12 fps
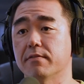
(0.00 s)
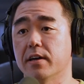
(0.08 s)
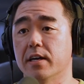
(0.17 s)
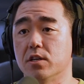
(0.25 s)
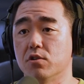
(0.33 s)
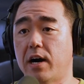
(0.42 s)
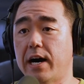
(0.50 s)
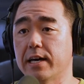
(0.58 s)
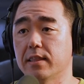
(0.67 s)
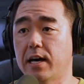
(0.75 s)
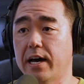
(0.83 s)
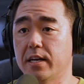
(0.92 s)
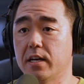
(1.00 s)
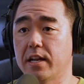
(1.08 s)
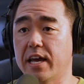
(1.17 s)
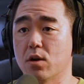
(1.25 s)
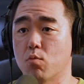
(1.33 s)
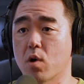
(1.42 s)
and you highlighted
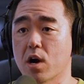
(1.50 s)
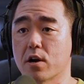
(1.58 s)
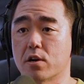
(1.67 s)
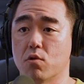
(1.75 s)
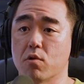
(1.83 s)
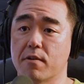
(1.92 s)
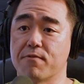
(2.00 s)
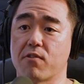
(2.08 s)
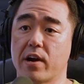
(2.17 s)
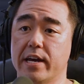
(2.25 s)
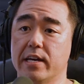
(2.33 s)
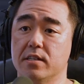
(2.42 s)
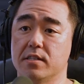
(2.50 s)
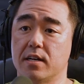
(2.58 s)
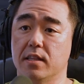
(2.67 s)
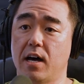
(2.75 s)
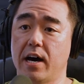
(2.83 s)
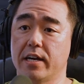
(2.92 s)
a word or a phrase that
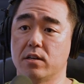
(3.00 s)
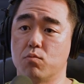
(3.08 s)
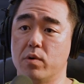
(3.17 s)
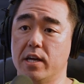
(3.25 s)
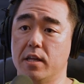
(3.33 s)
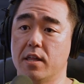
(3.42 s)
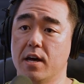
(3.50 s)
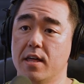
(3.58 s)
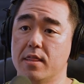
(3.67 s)
aligned with